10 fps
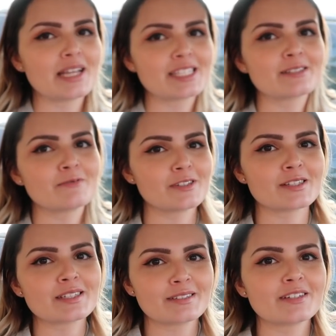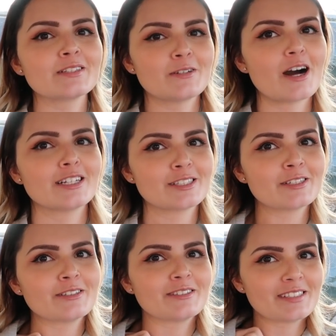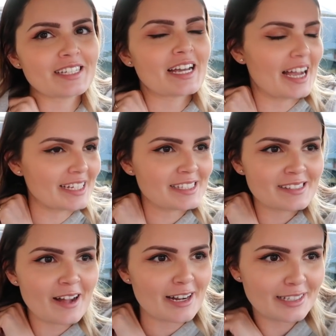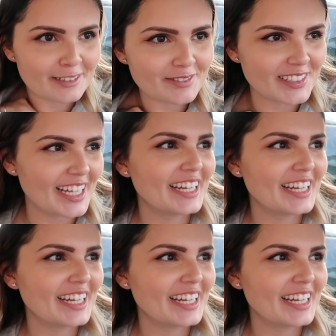Mason was a little hot too. Yeah, he's nodding over there.